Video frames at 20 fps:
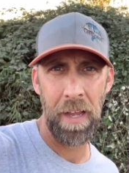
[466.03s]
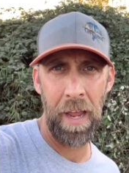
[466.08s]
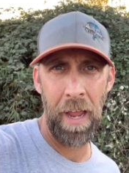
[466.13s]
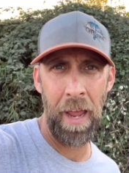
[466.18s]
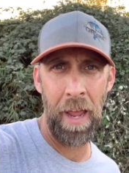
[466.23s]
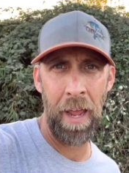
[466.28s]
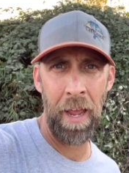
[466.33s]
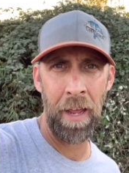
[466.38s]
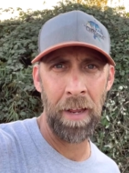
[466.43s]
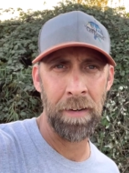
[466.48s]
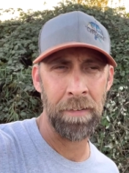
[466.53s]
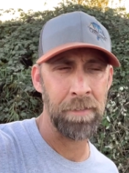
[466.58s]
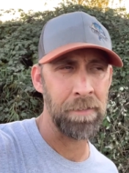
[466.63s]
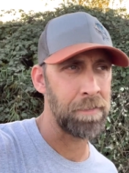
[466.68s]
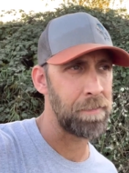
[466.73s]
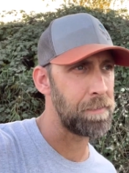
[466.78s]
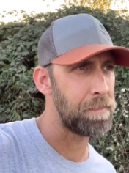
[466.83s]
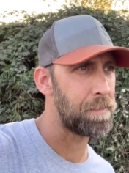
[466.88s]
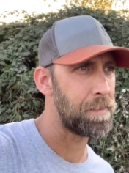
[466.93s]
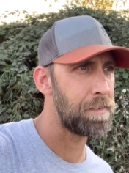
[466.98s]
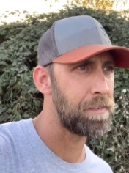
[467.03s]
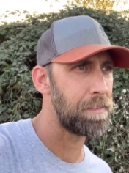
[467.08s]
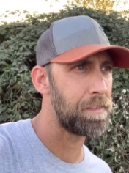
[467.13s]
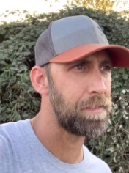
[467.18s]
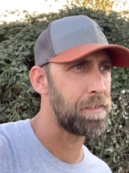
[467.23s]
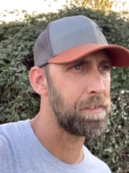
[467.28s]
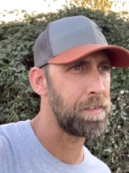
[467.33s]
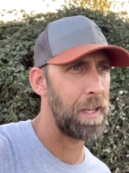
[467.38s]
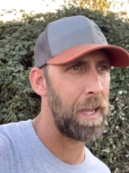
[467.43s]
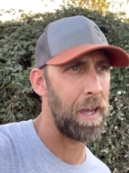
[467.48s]
And
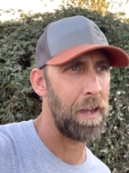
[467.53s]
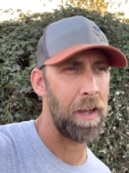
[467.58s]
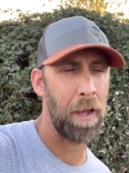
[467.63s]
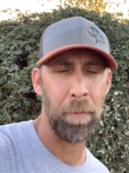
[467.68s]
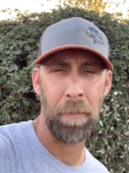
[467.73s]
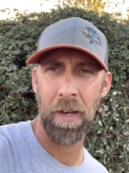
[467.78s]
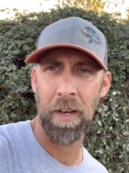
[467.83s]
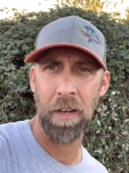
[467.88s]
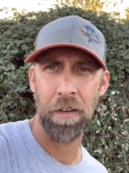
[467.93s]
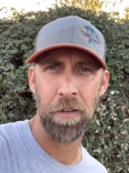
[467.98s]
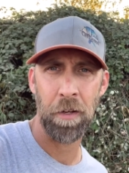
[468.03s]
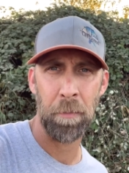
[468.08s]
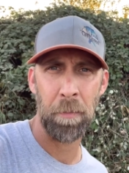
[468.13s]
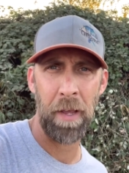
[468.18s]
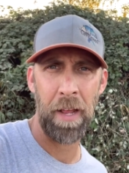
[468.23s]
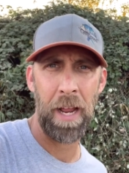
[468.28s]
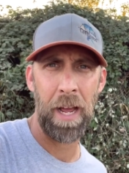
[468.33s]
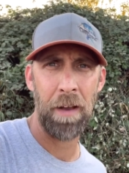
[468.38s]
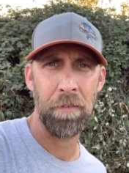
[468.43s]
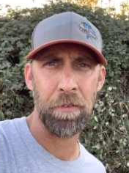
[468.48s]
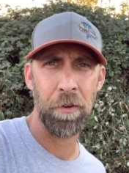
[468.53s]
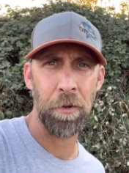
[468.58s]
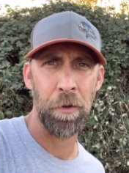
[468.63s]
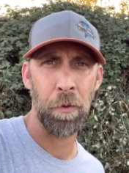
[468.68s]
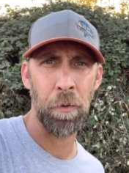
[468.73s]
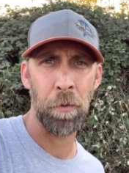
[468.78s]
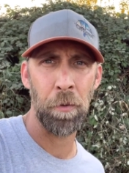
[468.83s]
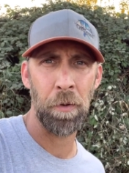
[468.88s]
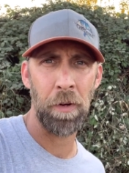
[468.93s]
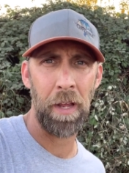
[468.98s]
yeah, I mean, it took me an
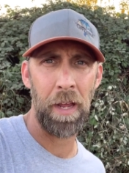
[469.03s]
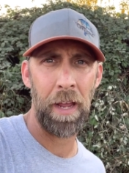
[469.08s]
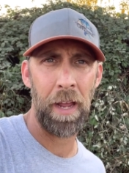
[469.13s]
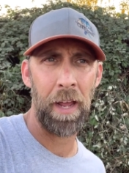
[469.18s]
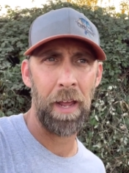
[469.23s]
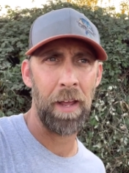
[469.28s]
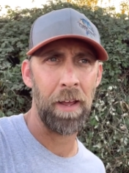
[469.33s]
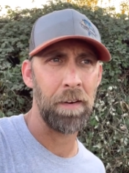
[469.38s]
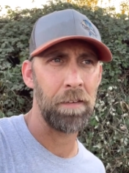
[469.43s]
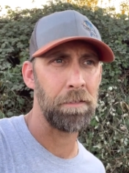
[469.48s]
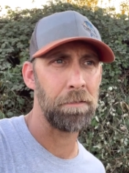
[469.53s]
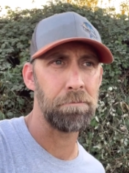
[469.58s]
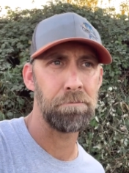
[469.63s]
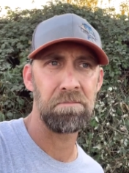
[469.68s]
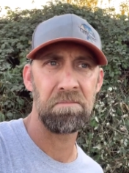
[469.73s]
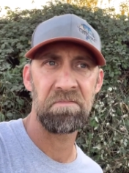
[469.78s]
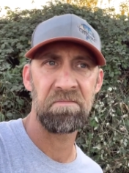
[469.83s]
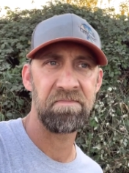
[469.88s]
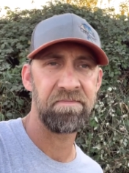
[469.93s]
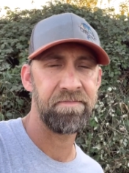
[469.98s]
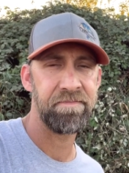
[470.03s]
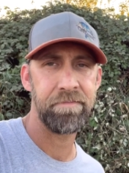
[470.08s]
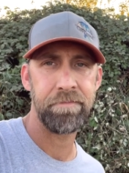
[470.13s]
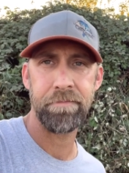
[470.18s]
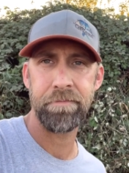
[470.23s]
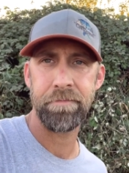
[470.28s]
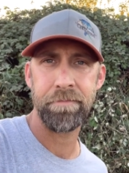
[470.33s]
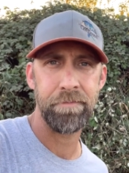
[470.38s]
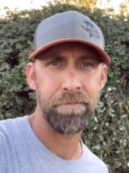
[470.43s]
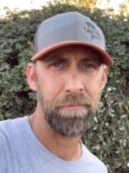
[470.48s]
afternoon and
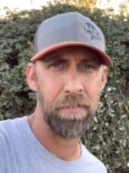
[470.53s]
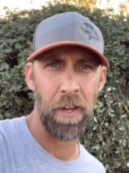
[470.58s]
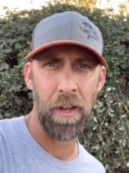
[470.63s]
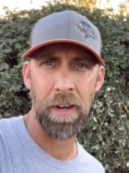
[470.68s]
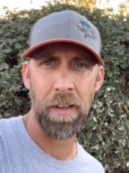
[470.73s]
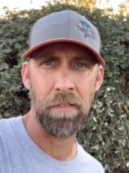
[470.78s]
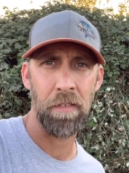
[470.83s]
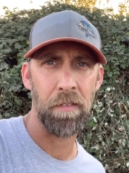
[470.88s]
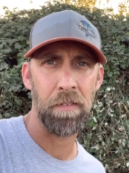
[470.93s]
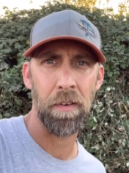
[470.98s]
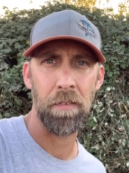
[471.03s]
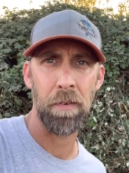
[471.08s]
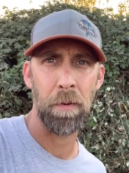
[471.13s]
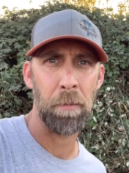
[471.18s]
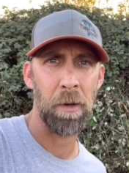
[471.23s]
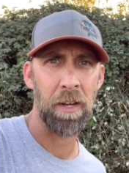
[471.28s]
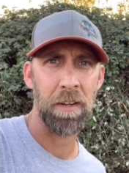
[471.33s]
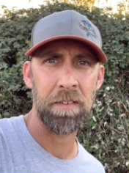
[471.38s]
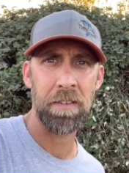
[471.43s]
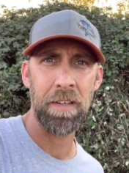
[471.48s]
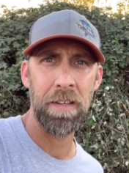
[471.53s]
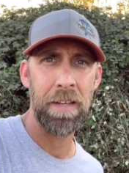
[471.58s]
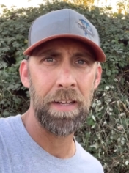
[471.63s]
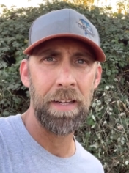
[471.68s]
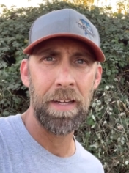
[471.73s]
not even 50 bucks.